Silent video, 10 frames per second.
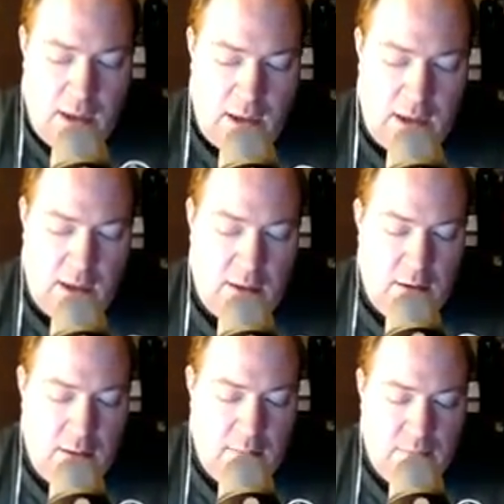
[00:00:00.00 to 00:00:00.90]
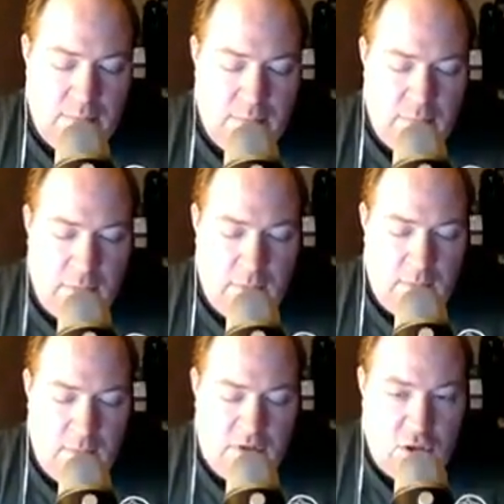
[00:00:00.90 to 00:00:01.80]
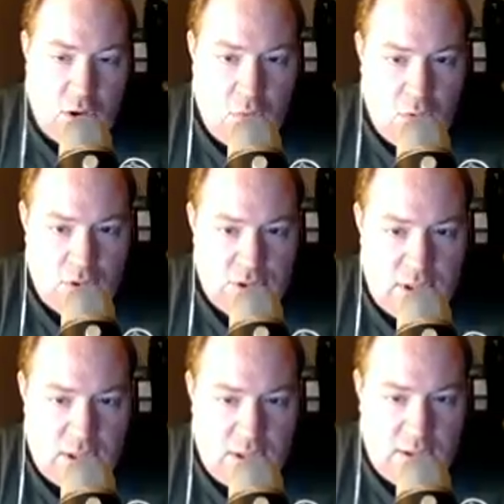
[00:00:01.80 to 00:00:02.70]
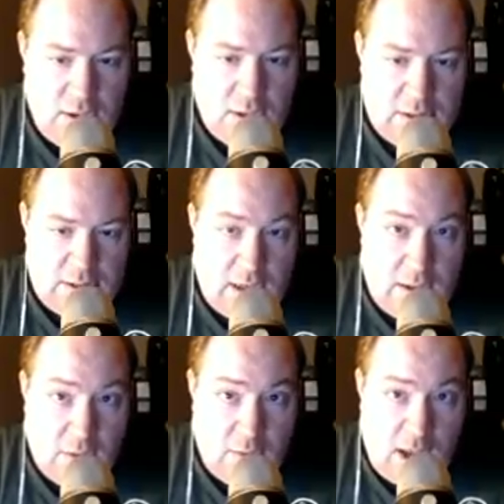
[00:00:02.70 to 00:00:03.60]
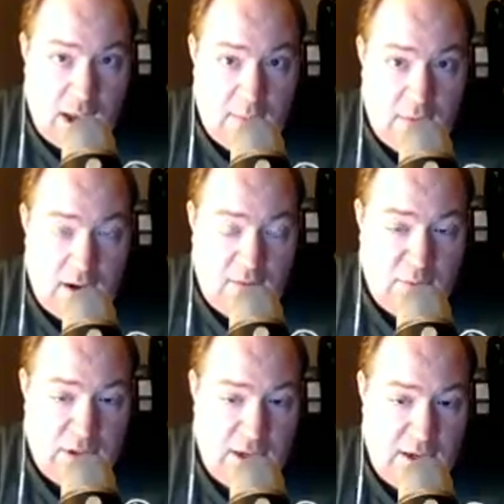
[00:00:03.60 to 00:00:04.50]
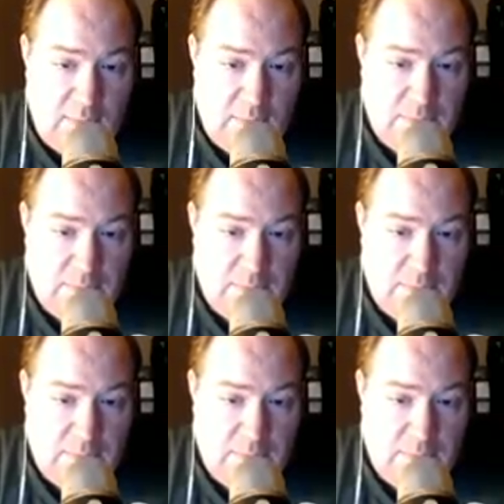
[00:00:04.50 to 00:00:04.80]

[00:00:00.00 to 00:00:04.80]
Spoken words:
in Star Wars than it does any other game that I've played,